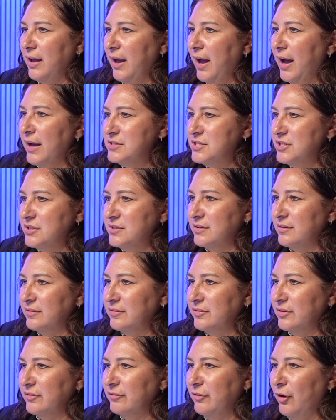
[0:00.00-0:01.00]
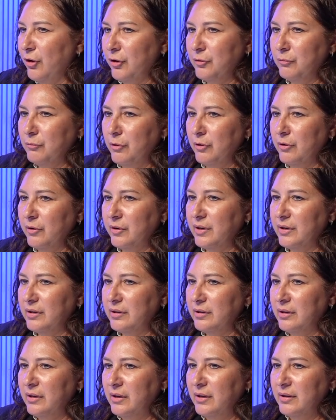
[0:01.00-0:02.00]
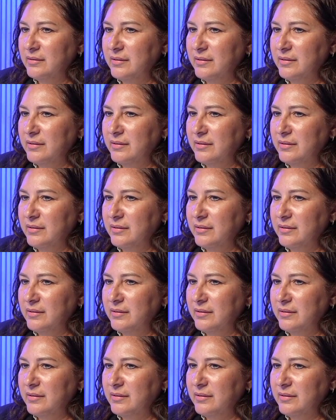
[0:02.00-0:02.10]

adjectives of hard work and